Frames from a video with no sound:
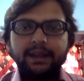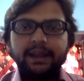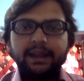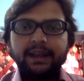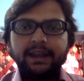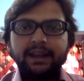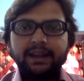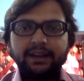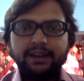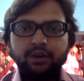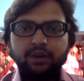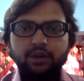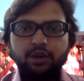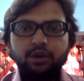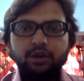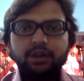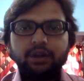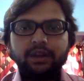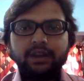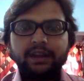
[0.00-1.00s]
and I
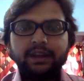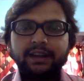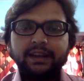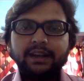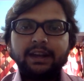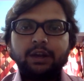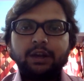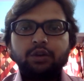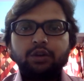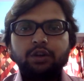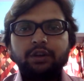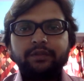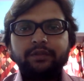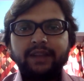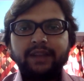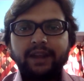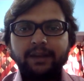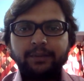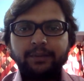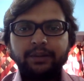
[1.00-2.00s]
know in and out
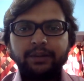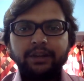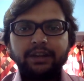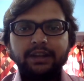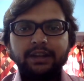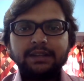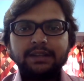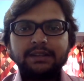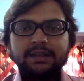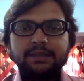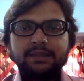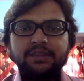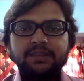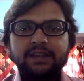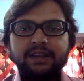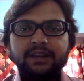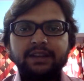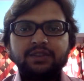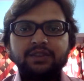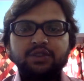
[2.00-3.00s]
of that particular
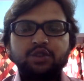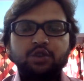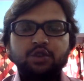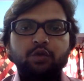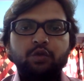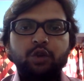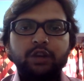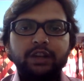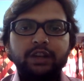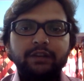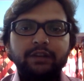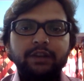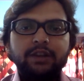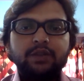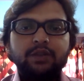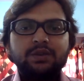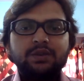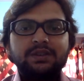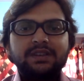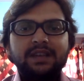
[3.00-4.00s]
subject. So whatever
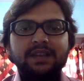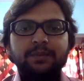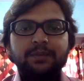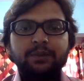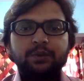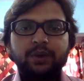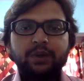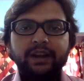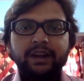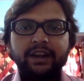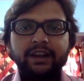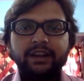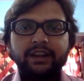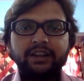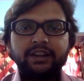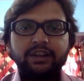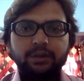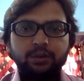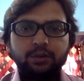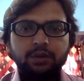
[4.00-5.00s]
notes I am
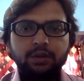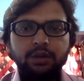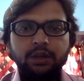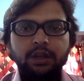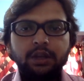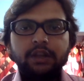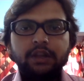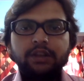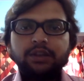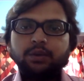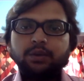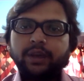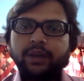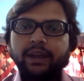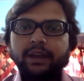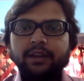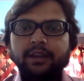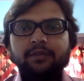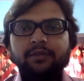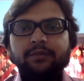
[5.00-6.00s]
providing you, you
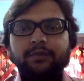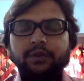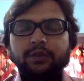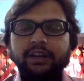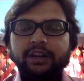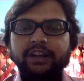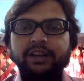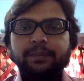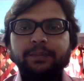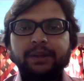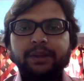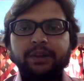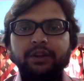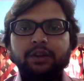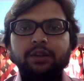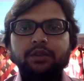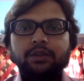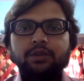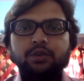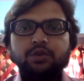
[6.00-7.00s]
can fully
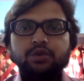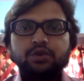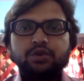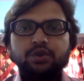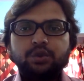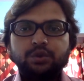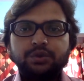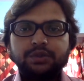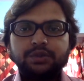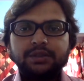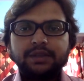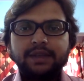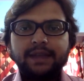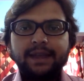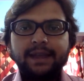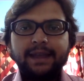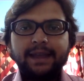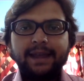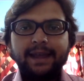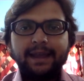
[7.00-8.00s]
depend on those notes.
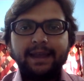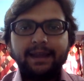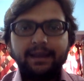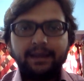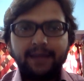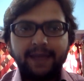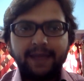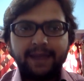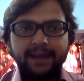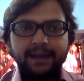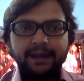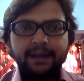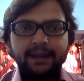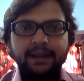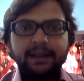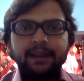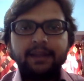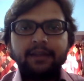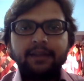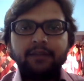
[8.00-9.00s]
And
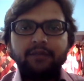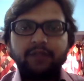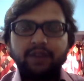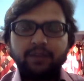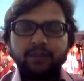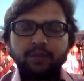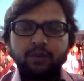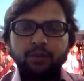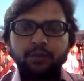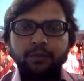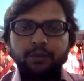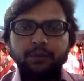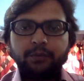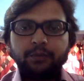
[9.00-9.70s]
one more